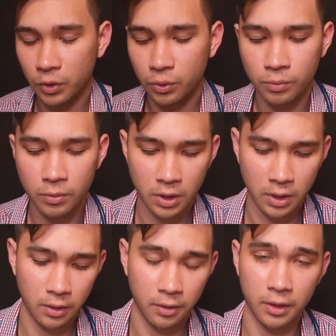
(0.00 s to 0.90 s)
Good.
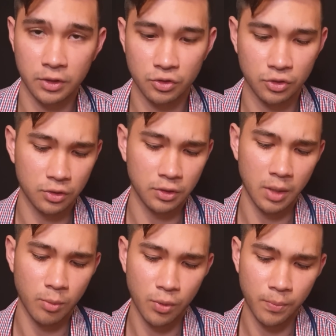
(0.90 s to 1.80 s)
That's just a
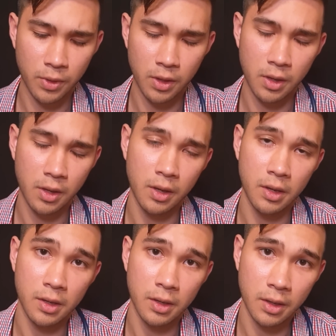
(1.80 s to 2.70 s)
demo.
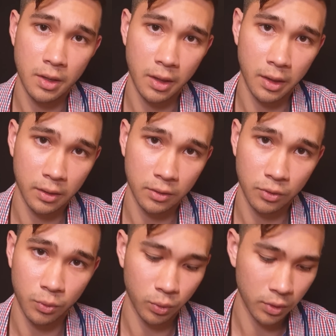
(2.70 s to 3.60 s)

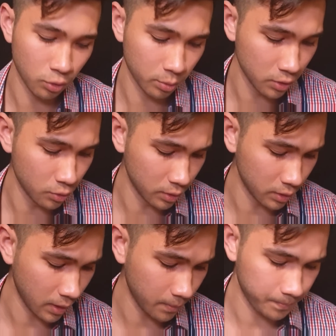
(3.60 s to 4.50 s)
And we will be doing
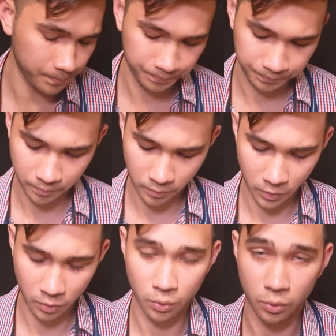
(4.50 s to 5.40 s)
that
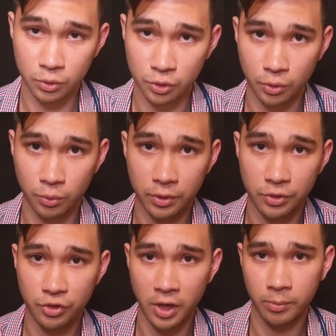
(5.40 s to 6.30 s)
also with
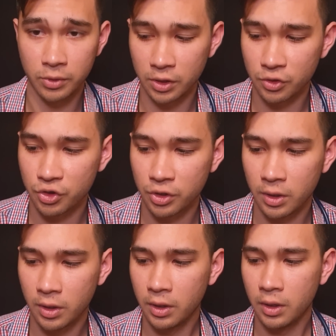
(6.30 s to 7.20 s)
sharp touch.
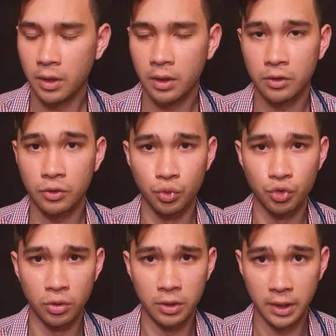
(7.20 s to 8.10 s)

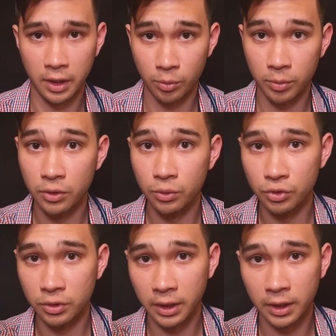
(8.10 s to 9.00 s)
Usually I'd be
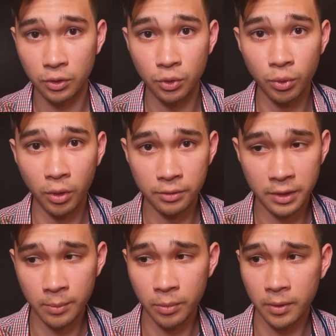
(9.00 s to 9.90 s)
using a neuro
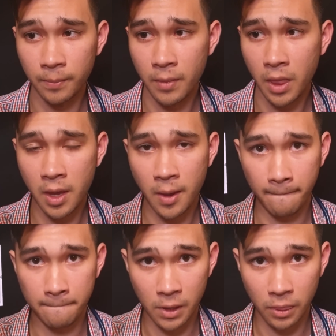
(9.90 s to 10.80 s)
tip,
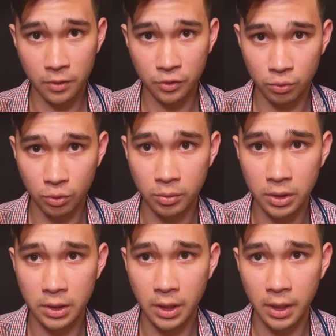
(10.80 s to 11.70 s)
but this will
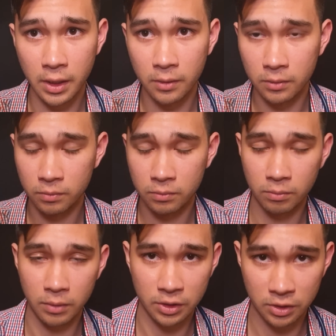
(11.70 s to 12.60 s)
be
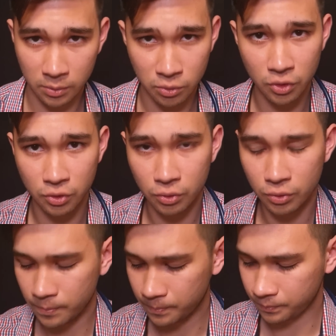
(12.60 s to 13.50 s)
my substitute.